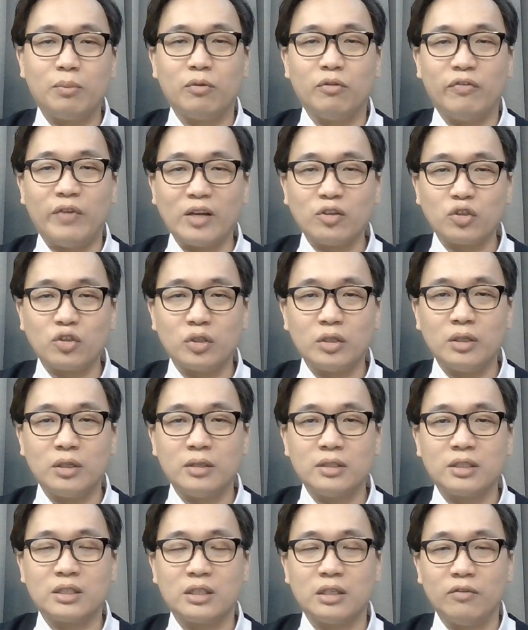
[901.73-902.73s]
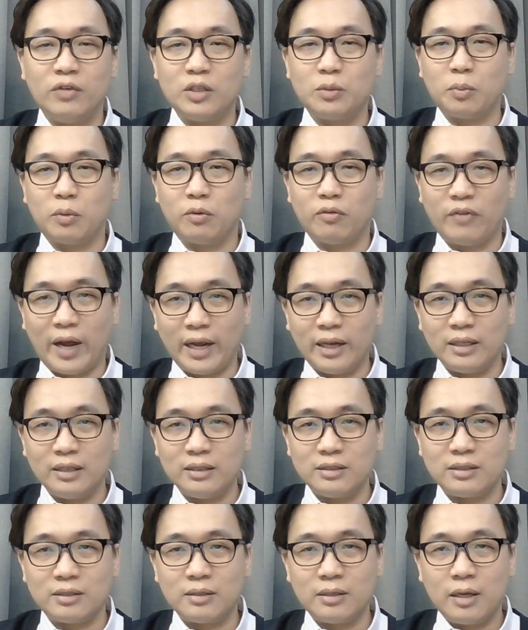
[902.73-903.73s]
professional service
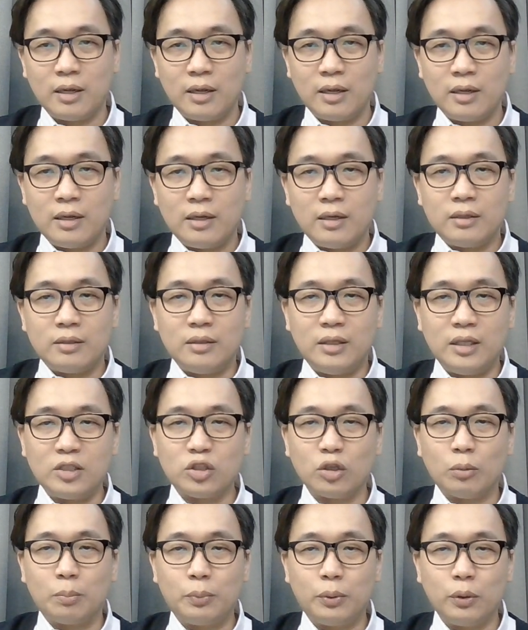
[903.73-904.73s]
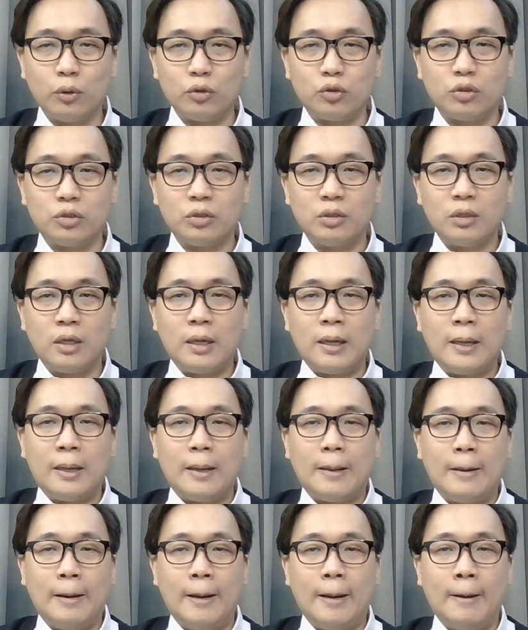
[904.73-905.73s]
providers. This approach
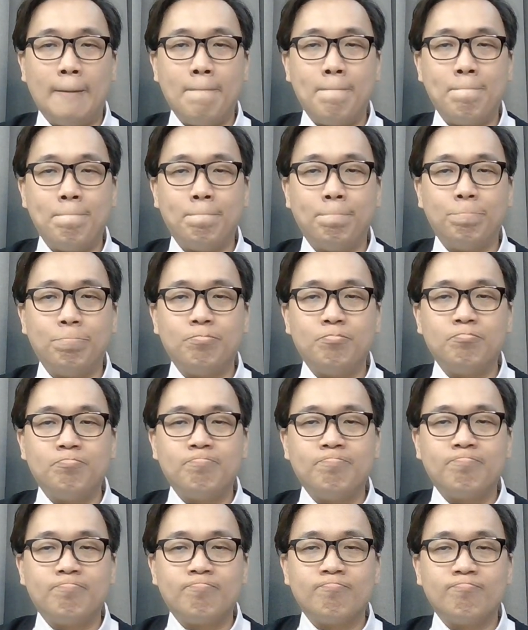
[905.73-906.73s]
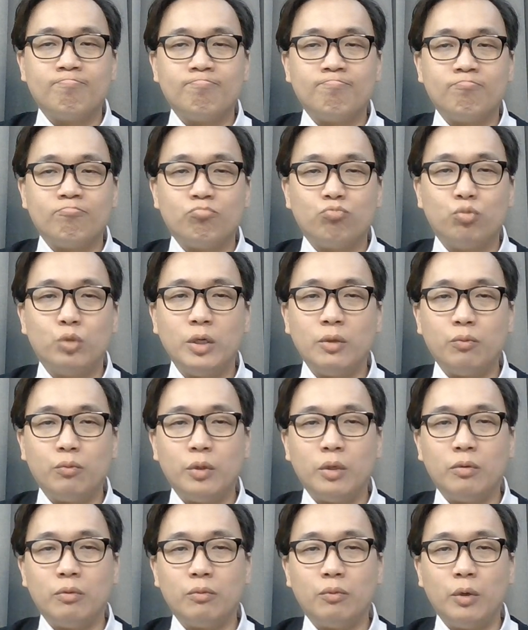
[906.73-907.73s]
um,
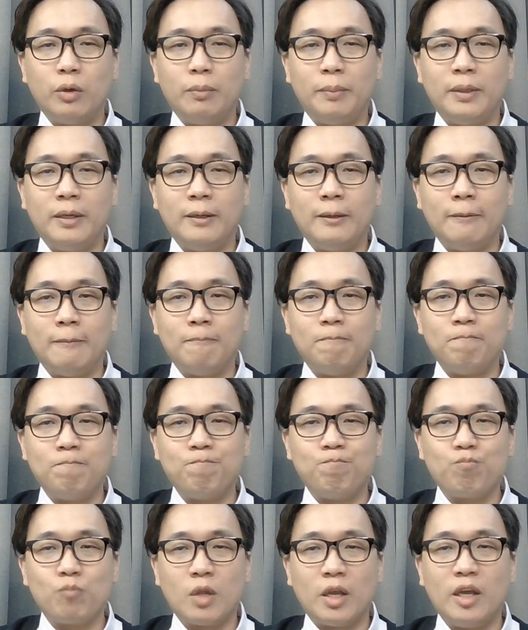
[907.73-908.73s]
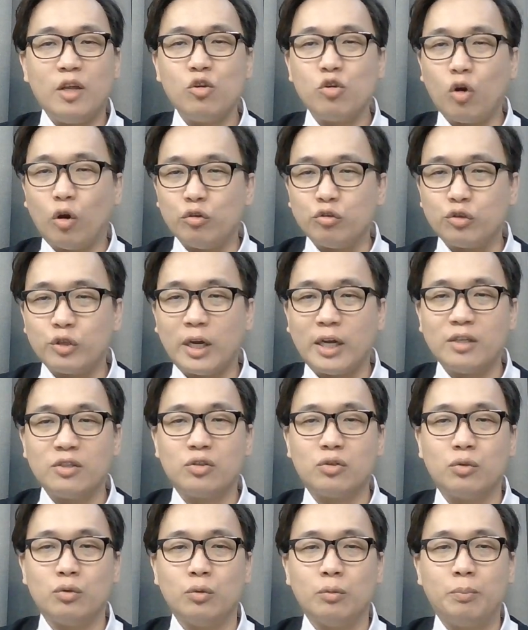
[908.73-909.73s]
will be in
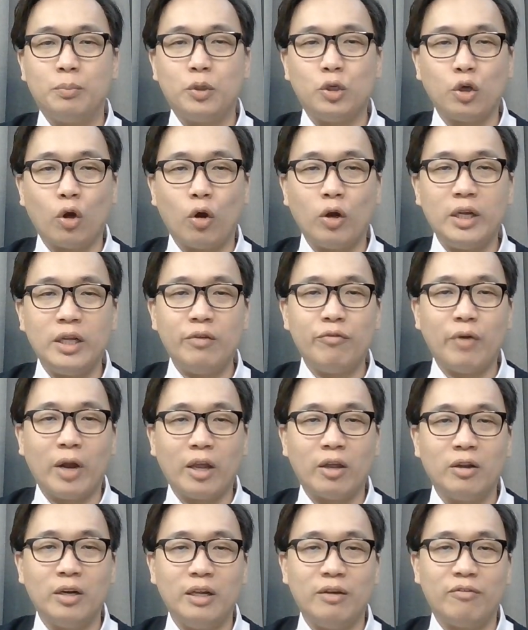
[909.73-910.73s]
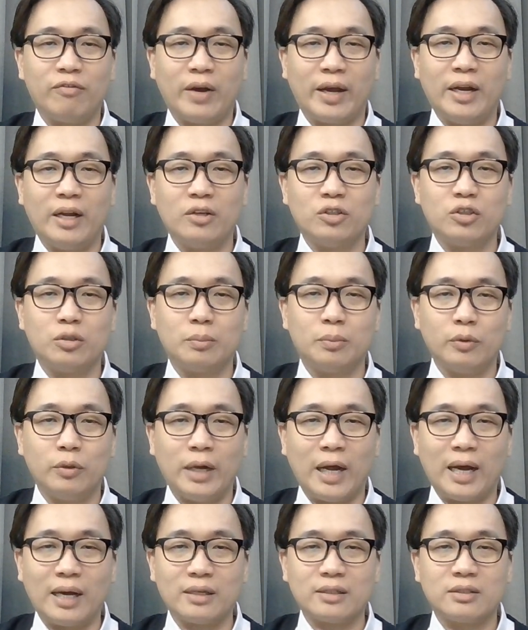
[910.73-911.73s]
contrast to purely regulate financial
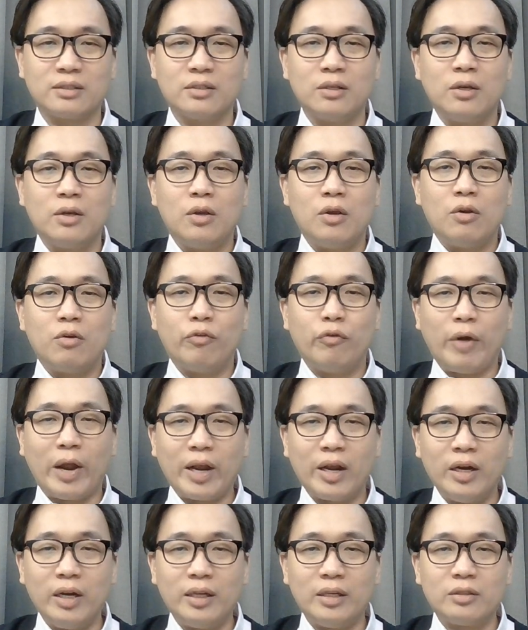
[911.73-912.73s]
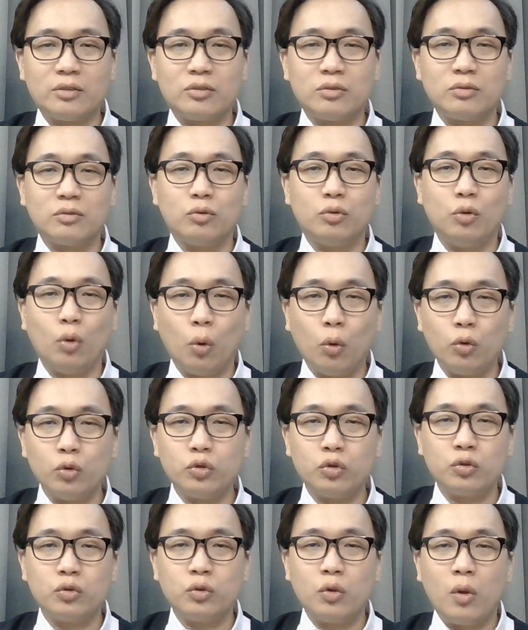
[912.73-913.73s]
products, regulates
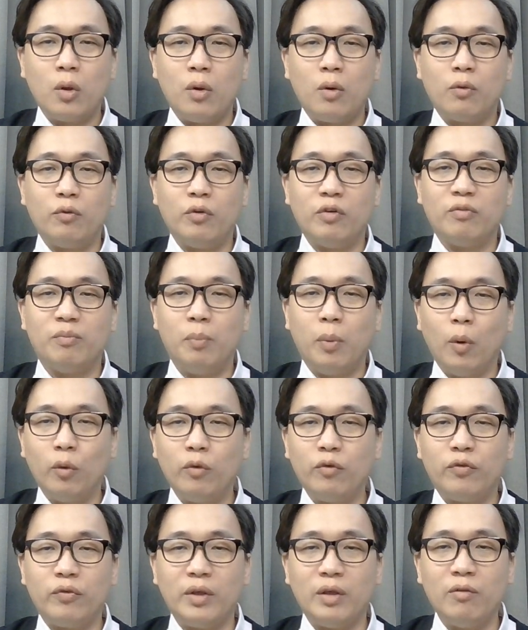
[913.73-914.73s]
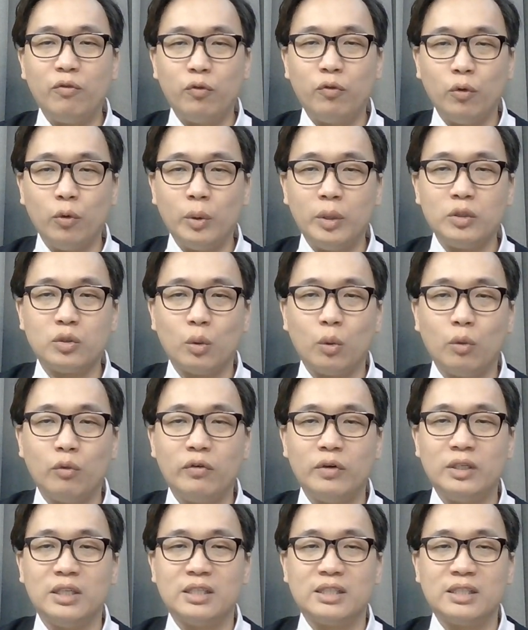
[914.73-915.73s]
those with both influence
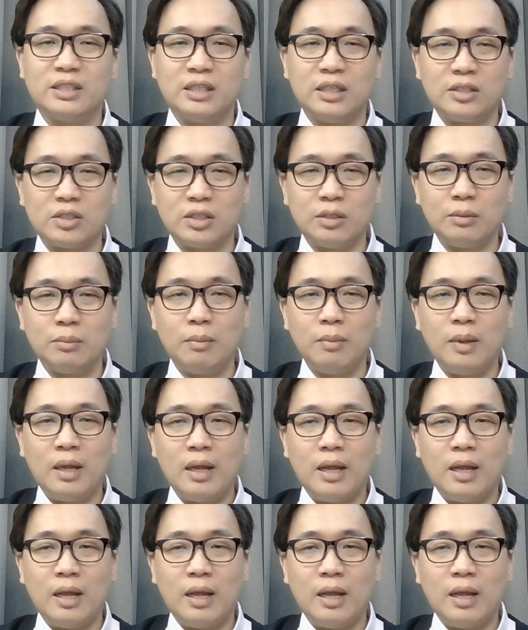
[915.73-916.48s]
over the system